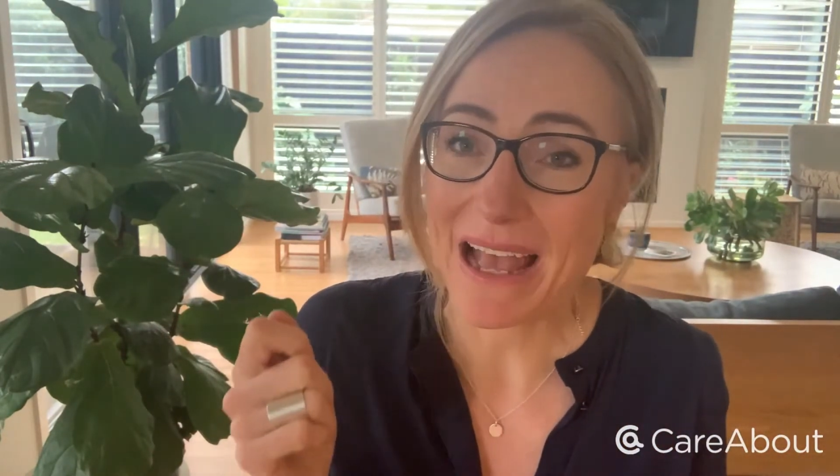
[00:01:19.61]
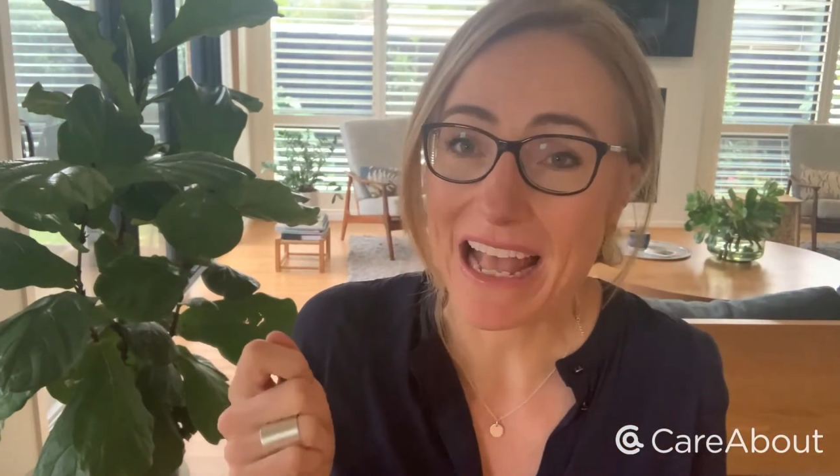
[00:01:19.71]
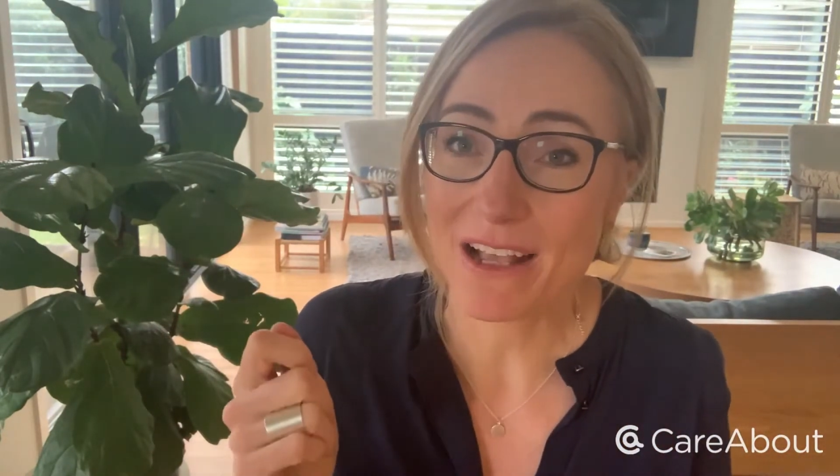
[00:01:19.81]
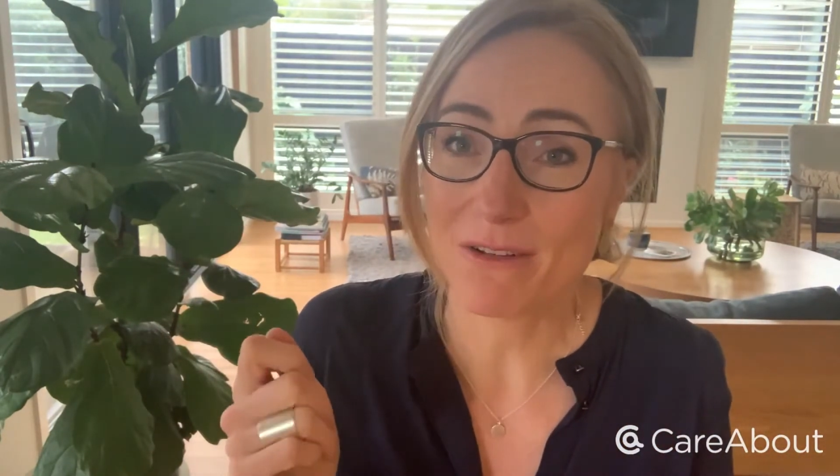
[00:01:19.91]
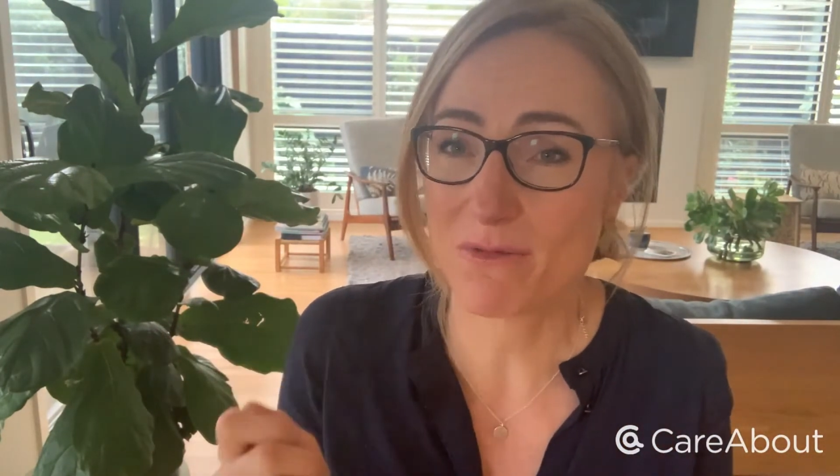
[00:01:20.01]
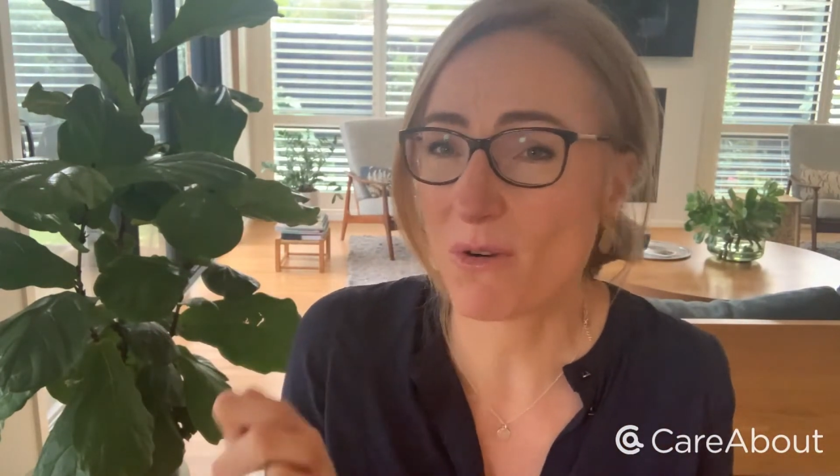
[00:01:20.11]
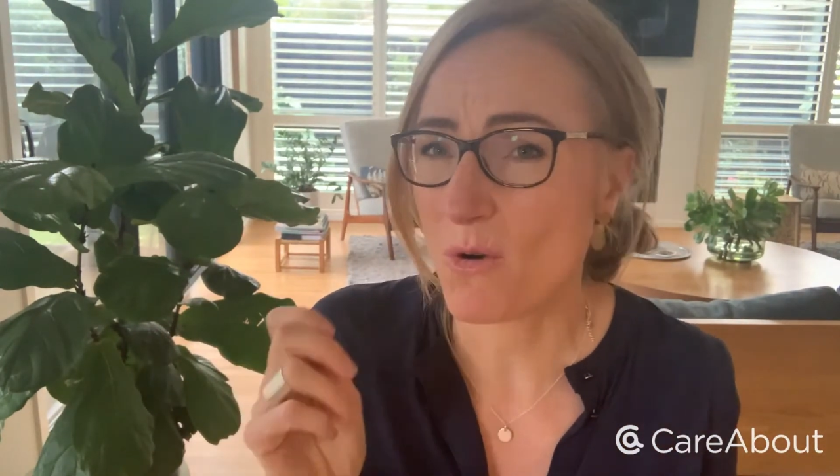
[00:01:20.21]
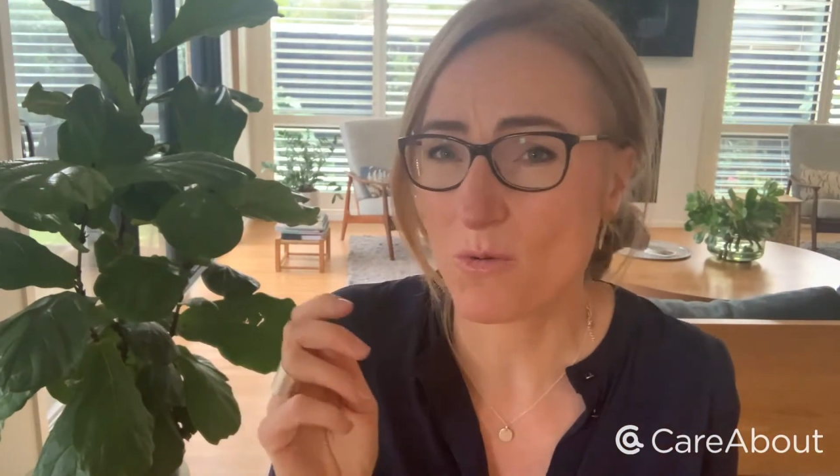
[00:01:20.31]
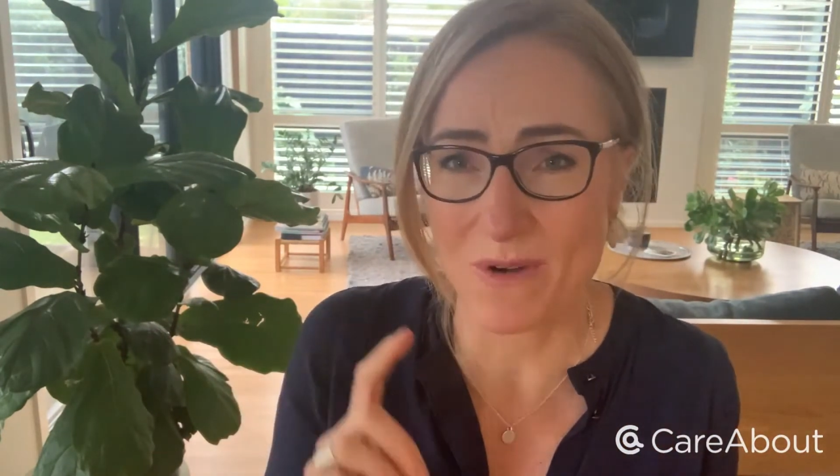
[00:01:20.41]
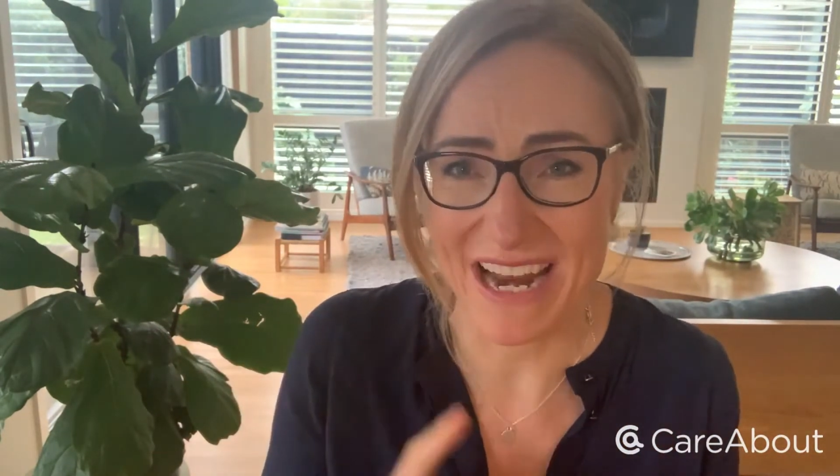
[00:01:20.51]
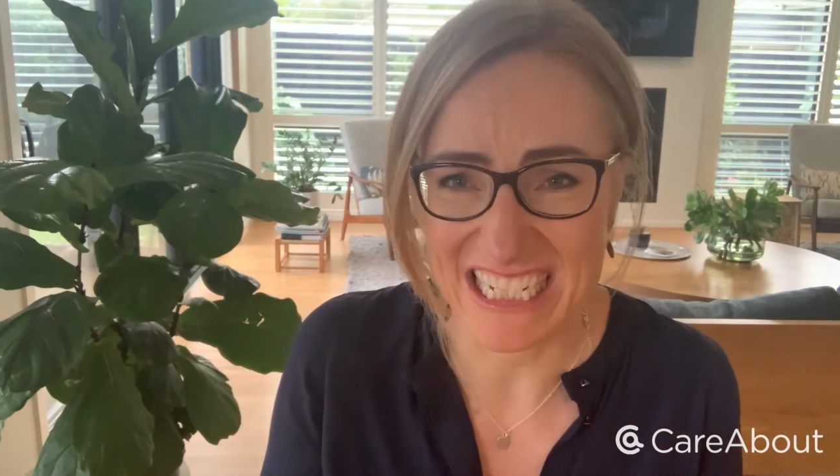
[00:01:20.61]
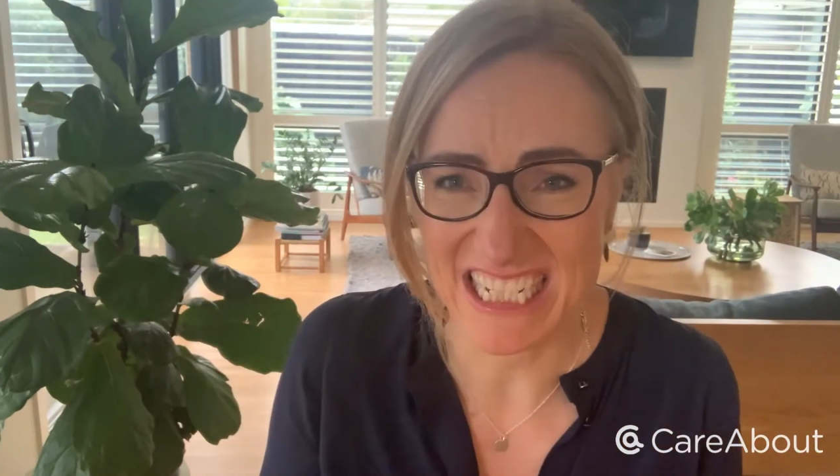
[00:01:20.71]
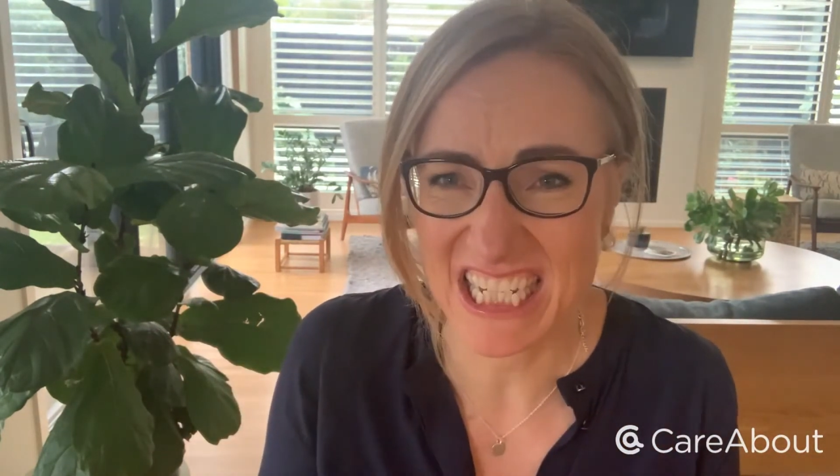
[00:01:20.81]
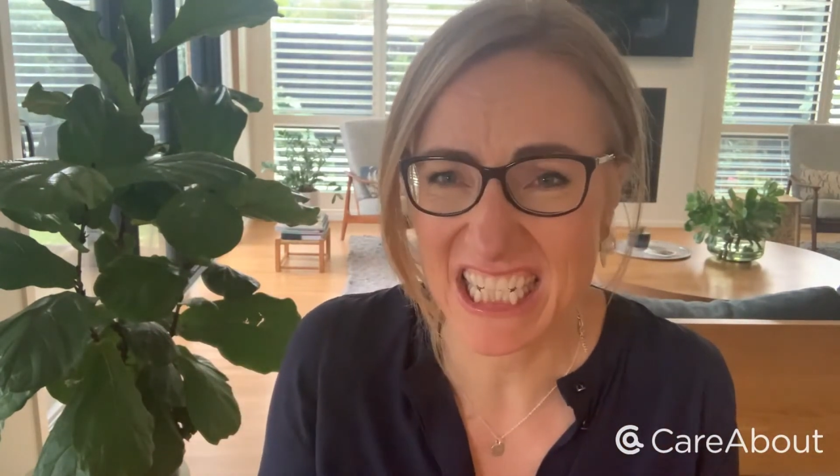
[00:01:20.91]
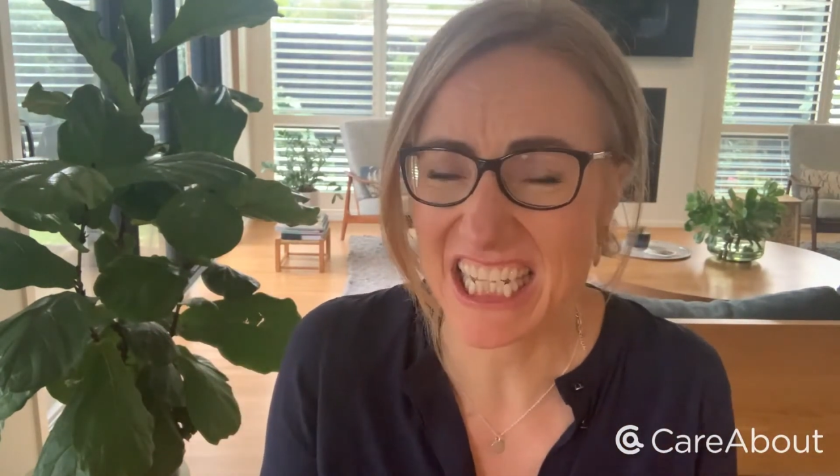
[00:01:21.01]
pay for rent,